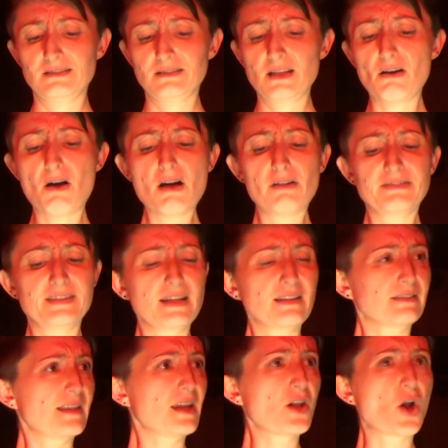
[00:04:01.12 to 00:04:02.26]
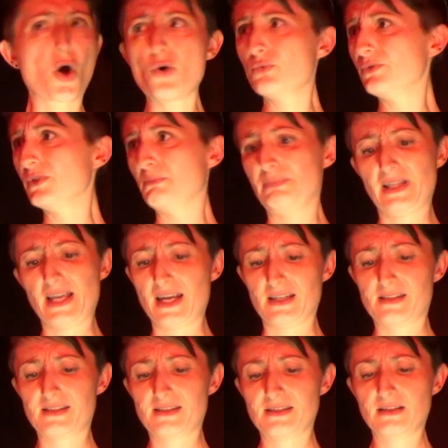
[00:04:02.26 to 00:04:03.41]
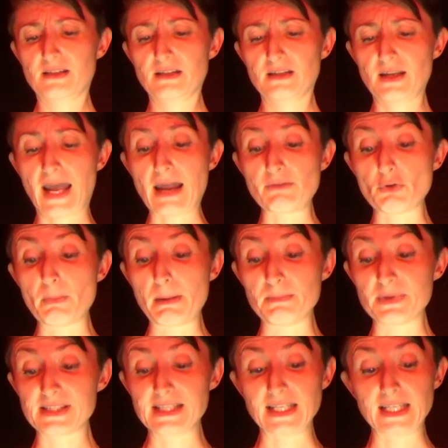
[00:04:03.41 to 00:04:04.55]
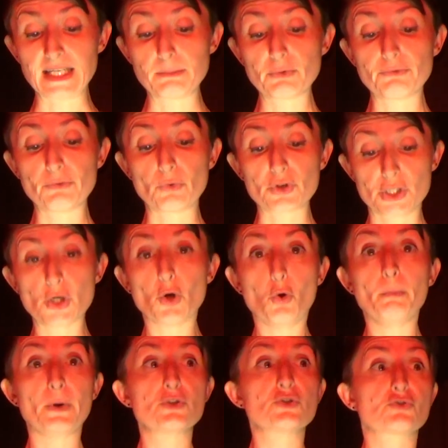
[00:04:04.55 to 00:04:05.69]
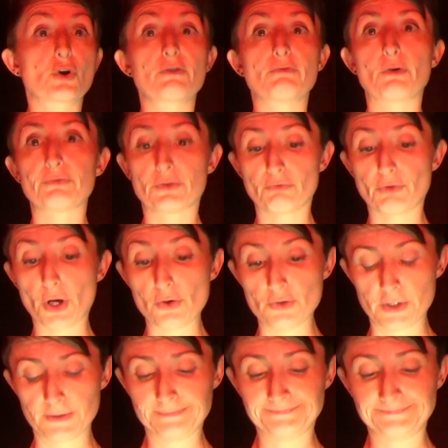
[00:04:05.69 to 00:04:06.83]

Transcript: They all think they own the place, Anne remembers thinking before she almost drove off the road.